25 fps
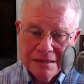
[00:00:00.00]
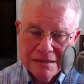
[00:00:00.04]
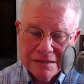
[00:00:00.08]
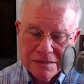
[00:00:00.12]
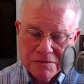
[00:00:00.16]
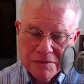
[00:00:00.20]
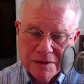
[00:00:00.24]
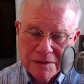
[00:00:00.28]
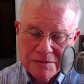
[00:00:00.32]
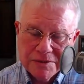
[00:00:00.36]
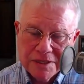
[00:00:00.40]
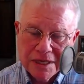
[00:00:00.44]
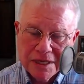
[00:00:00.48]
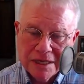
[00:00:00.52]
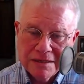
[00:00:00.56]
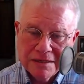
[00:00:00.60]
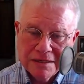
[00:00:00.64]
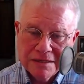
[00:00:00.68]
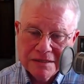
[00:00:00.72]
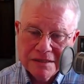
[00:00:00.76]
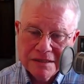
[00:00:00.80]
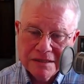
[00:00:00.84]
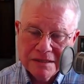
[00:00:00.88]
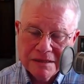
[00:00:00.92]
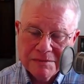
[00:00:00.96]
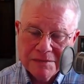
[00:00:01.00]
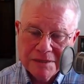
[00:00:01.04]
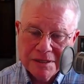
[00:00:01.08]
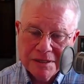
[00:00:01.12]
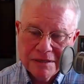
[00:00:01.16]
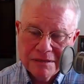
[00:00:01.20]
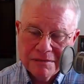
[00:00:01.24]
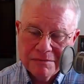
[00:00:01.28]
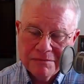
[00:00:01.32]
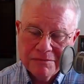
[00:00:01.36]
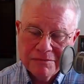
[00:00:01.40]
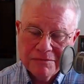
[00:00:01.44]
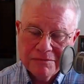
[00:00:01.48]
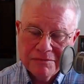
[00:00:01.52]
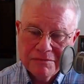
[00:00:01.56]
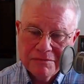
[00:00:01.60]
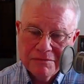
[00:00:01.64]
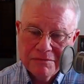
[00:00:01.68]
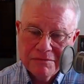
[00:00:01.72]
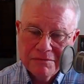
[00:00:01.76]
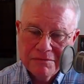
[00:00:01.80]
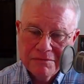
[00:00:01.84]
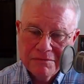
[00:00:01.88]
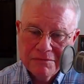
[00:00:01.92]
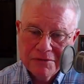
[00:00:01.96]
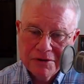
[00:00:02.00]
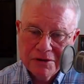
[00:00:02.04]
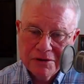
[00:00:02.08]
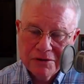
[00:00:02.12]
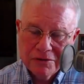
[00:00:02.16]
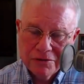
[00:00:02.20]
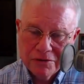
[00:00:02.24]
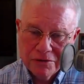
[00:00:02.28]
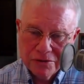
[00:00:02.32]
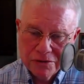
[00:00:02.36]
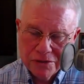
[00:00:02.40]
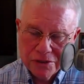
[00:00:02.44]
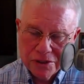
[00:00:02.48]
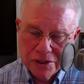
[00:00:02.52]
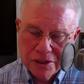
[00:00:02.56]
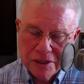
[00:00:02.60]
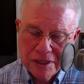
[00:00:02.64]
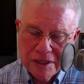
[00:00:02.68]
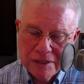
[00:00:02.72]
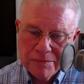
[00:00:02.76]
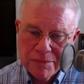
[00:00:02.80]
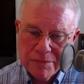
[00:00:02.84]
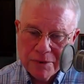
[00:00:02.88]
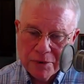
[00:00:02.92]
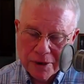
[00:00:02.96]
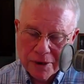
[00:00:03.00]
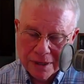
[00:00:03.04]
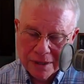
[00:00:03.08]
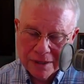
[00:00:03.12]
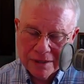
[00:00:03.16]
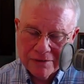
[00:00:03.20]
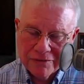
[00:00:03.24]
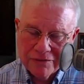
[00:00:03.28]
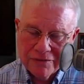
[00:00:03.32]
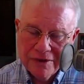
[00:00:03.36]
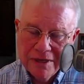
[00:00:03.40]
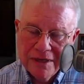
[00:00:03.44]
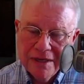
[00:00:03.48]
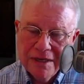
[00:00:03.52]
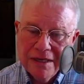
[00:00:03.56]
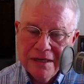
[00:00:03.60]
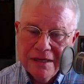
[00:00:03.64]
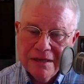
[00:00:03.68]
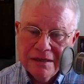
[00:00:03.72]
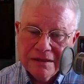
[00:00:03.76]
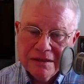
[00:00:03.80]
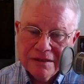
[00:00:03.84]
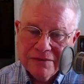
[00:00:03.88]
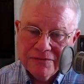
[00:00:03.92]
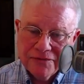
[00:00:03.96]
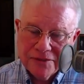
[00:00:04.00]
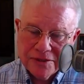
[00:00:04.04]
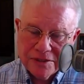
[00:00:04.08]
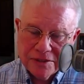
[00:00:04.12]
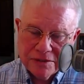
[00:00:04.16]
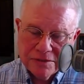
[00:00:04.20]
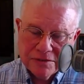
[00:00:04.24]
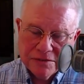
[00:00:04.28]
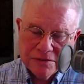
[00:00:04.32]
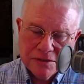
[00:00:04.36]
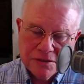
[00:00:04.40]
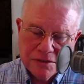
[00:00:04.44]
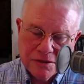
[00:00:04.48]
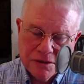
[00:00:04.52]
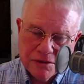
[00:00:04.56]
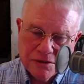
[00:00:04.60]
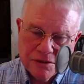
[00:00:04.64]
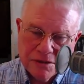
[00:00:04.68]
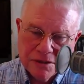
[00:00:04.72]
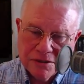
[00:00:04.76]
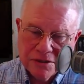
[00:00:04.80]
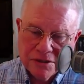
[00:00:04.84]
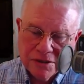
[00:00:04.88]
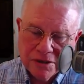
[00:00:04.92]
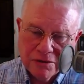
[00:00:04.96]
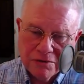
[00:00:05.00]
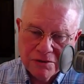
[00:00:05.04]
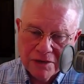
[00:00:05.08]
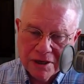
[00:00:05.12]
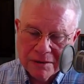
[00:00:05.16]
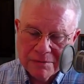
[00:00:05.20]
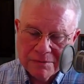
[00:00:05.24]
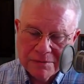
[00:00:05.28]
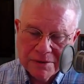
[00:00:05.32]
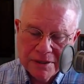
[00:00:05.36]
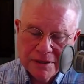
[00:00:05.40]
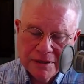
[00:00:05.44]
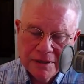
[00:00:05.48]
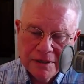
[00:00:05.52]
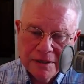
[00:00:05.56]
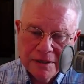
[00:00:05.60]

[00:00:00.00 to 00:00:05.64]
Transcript: This website is going to become crucially important. If the visitors start to show up,